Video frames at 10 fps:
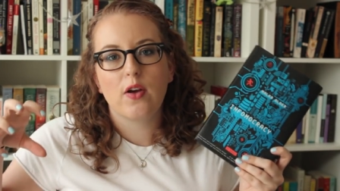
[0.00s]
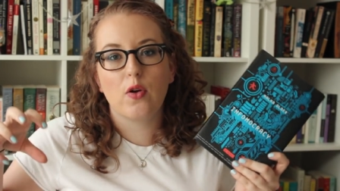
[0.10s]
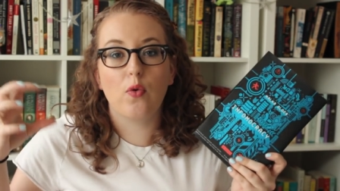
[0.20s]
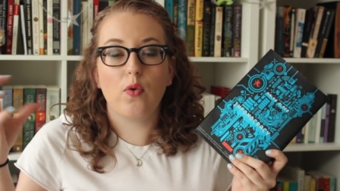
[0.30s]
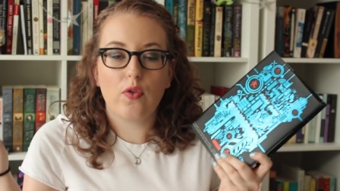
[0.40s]

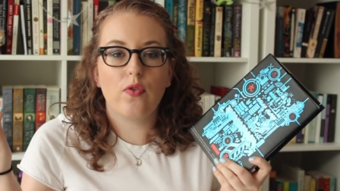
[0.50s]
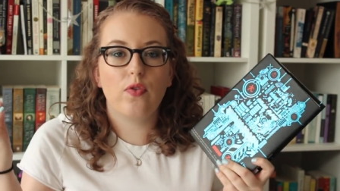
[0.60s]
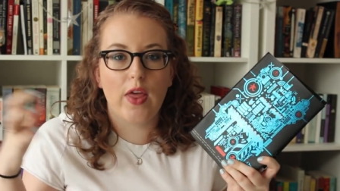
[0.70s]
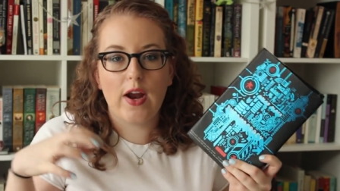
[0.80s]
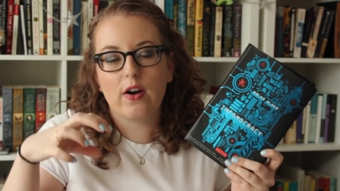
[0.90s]
who
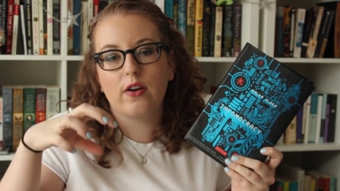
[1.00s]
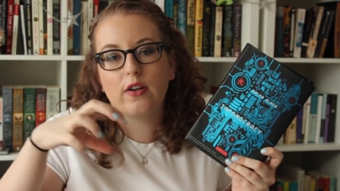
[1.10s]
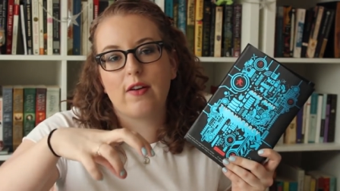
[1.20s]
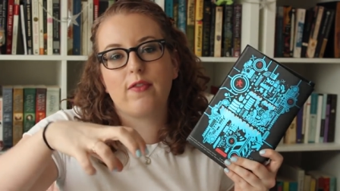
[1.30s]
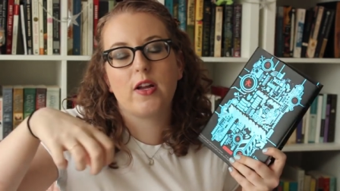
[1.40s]
their
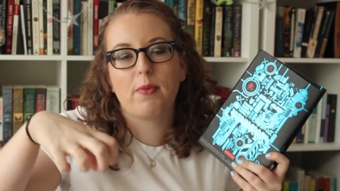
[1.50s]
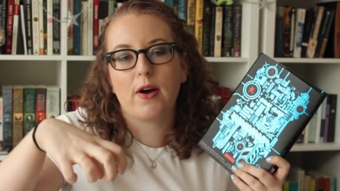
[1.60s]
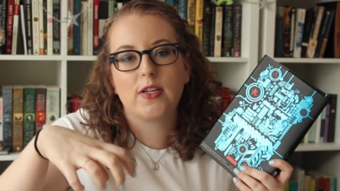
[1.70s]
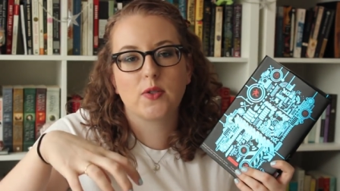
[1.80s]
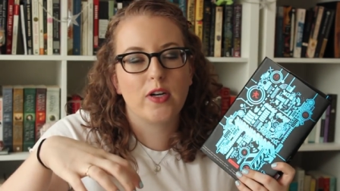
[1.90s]
governing
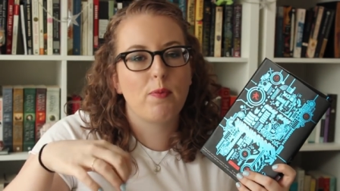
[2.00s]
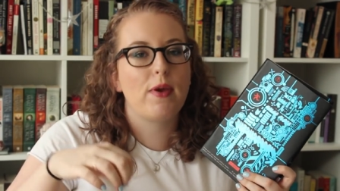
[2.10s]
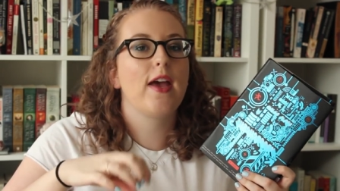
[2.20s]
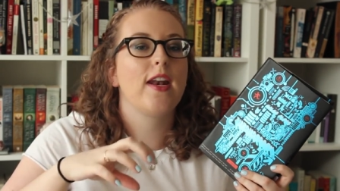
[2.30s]
body is going to be,